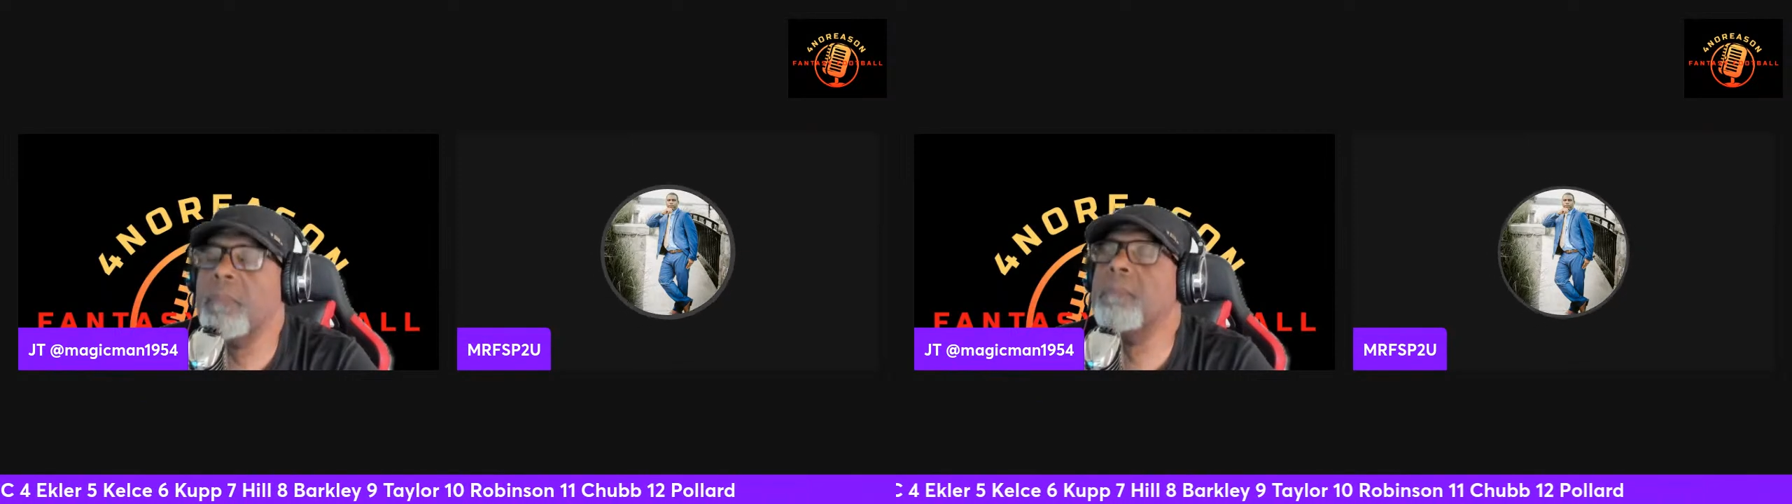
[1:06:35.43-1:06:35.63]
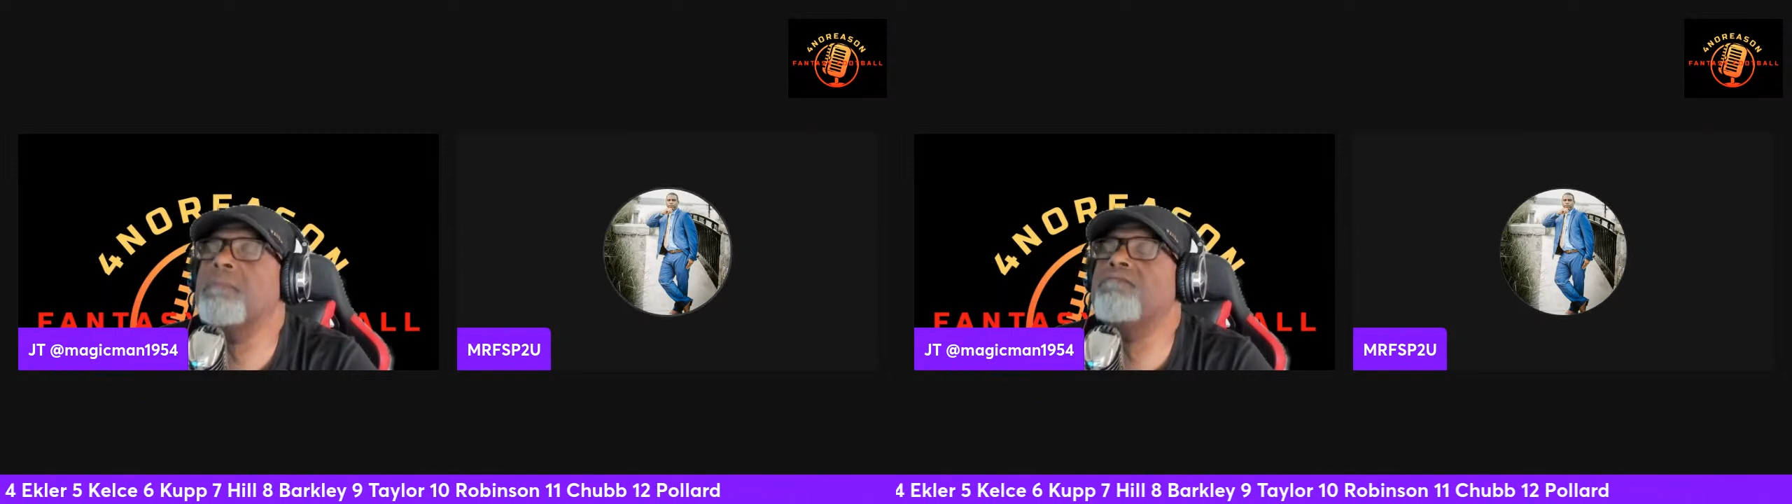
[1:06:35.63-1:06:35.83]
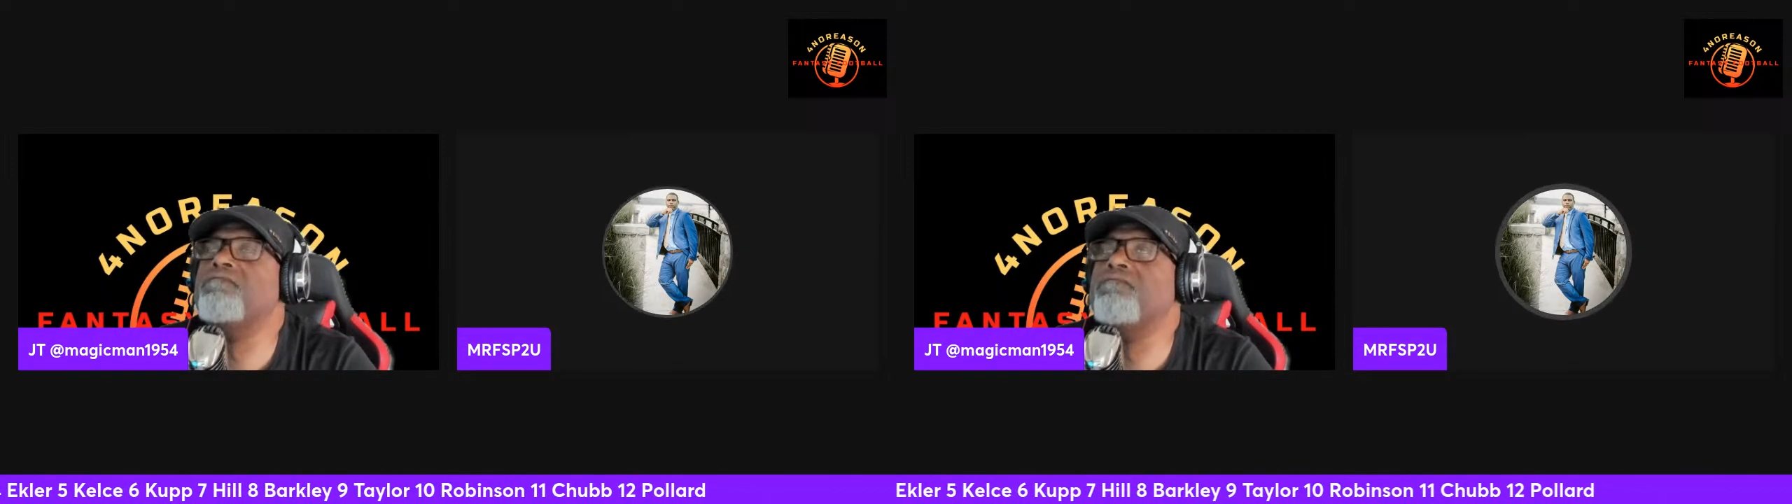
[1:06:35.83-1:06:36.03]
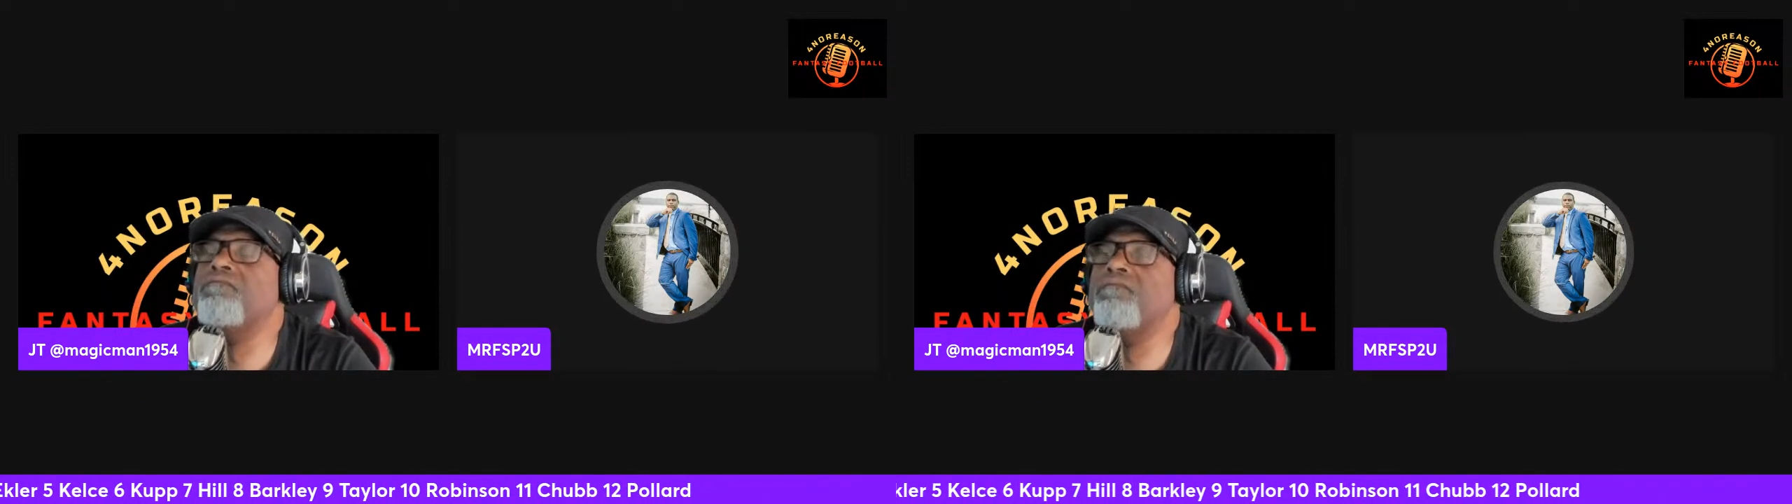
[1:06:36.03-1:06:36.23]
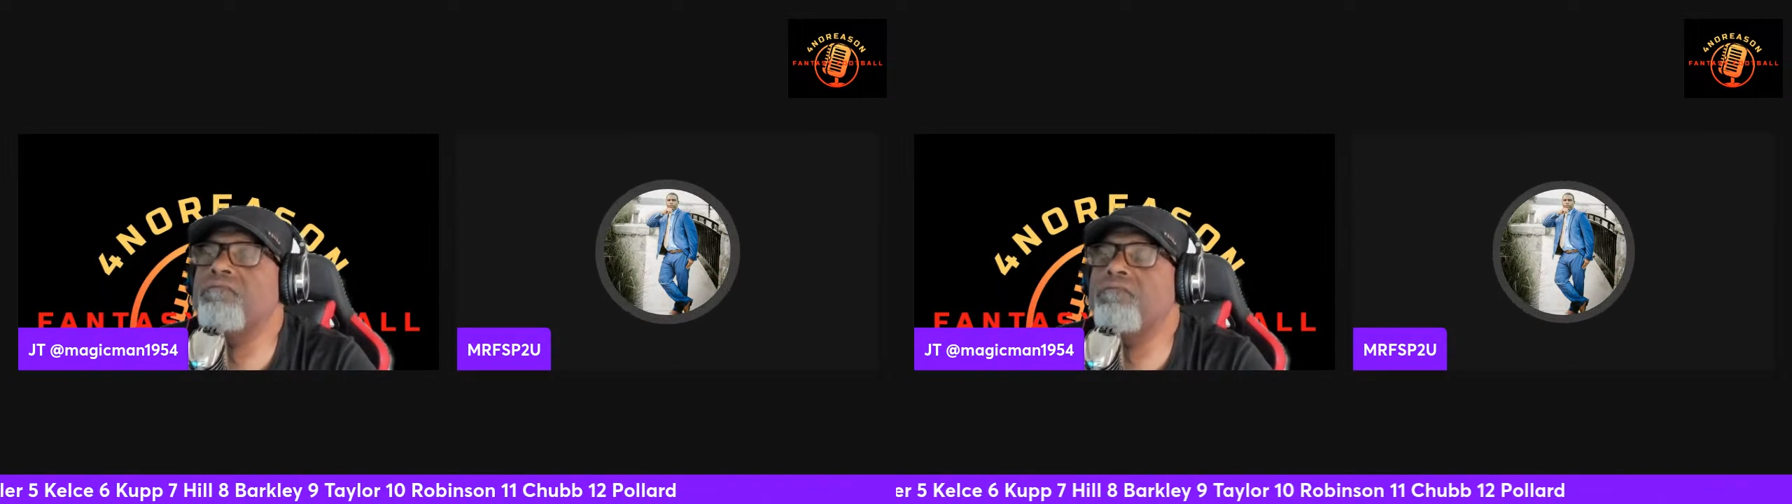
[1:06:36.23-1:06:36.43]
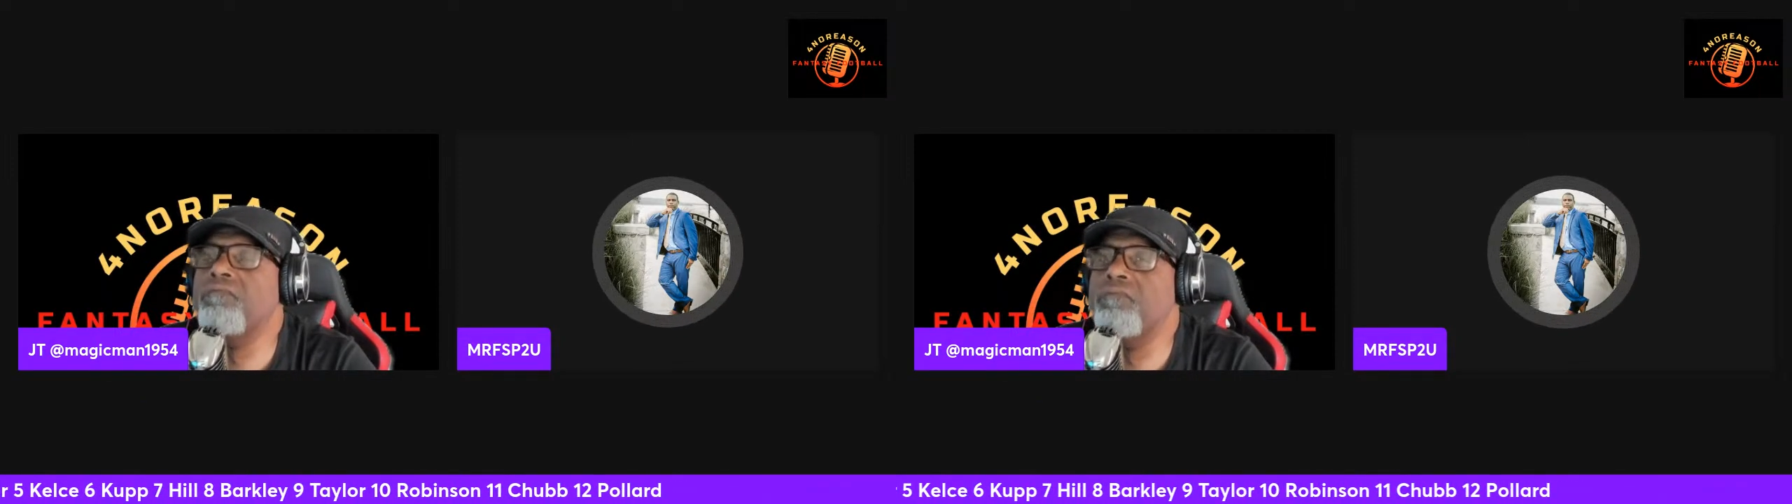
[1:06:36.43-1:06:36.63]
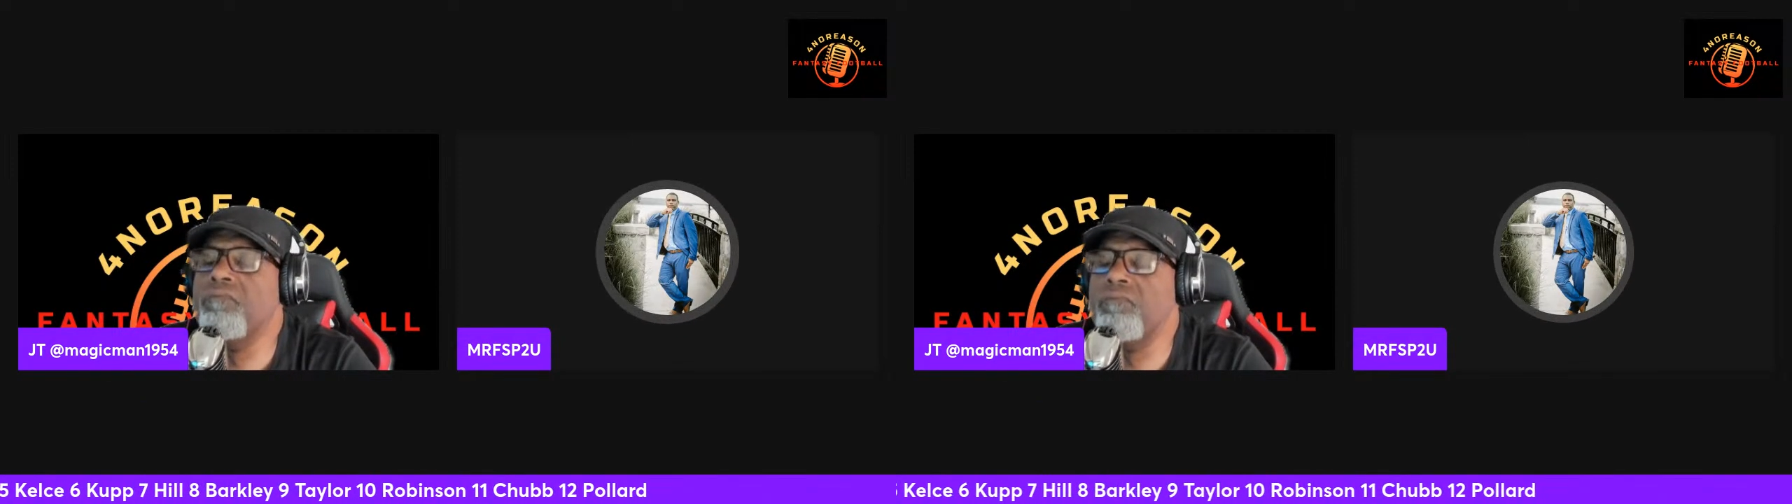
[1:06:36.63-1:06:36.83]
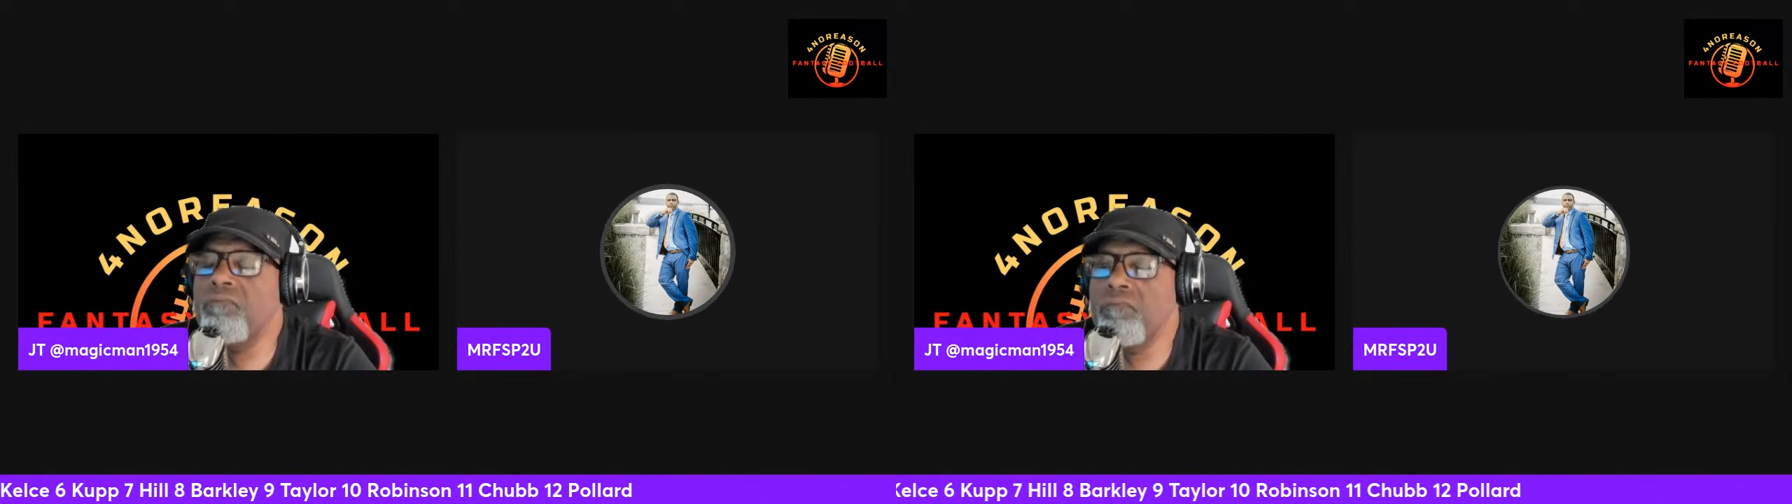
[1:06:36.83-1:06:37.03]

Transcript: he's going to be a bell cow,